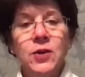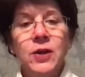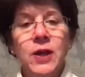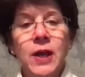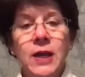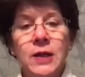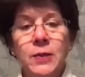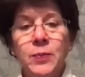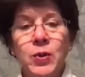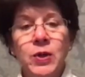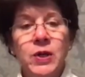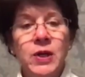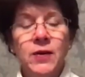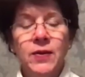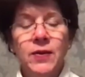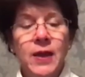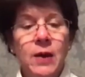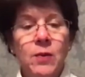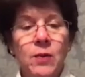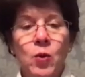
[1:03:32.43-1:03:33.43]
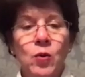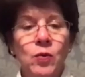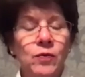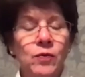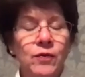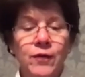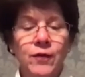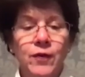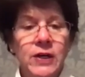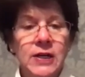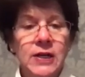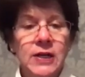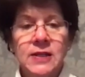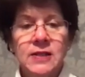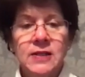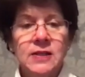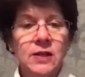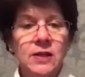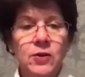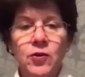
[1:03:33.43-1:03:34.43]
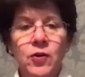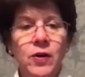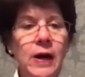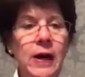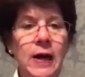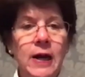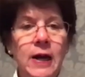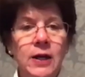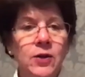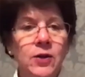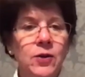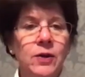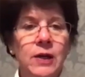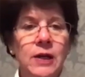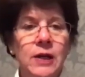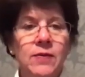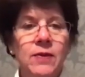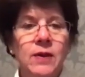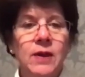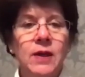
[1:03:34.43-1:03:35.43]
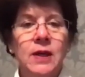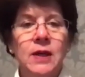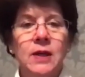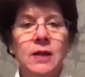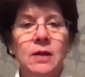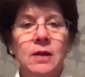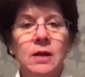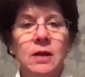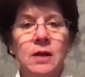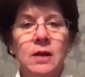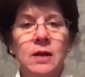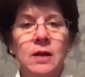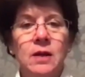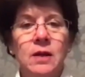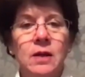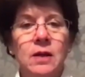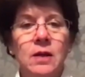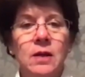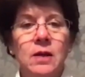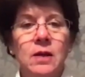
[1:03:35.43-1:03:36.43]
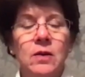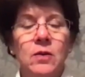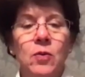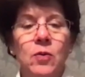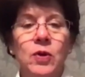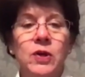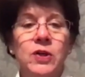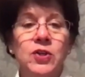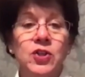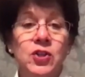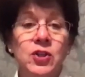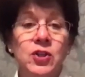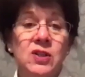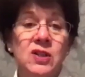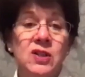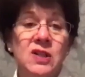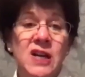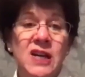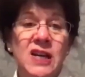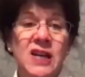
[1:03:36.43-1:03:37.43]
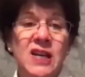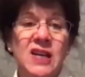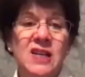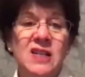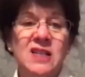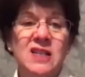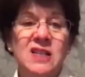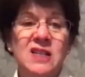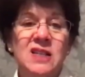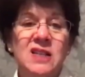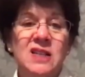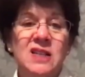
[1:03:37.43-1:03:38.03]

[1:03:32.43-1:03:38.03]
okay to put out, that won't freeze and crack or anything, or it shouldn't, I guess.